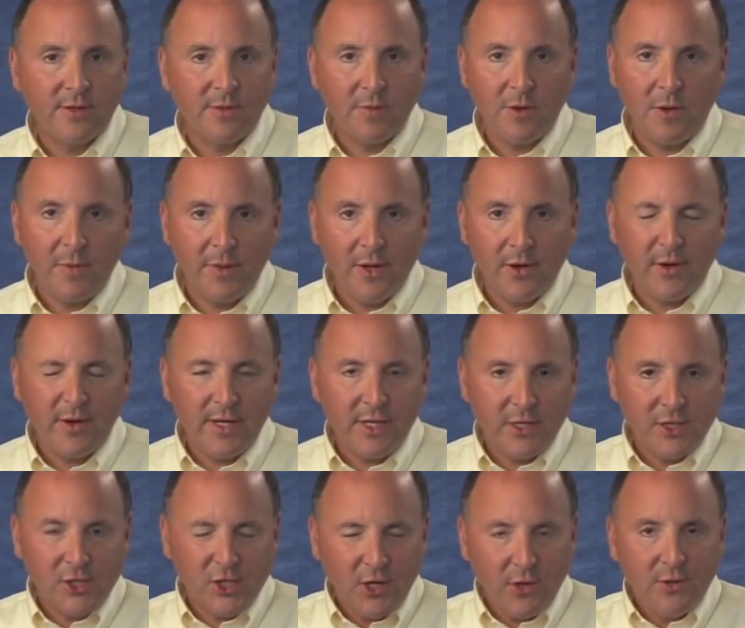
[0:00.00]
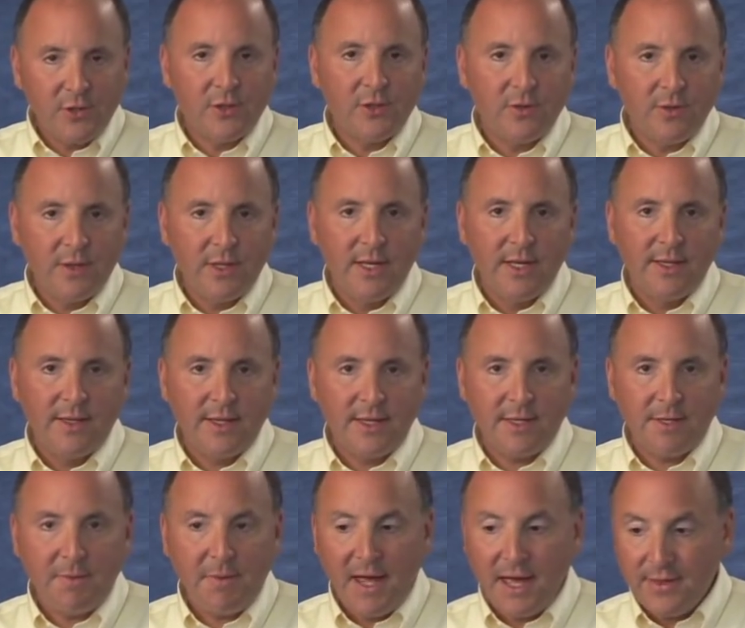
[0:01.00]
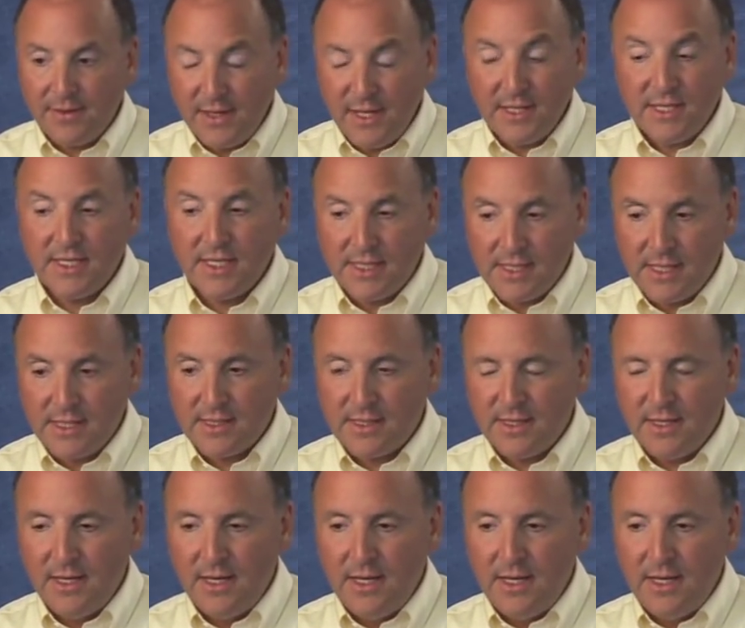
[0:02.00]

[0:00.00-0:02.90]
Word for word: Well, we already showed you that the path does exist.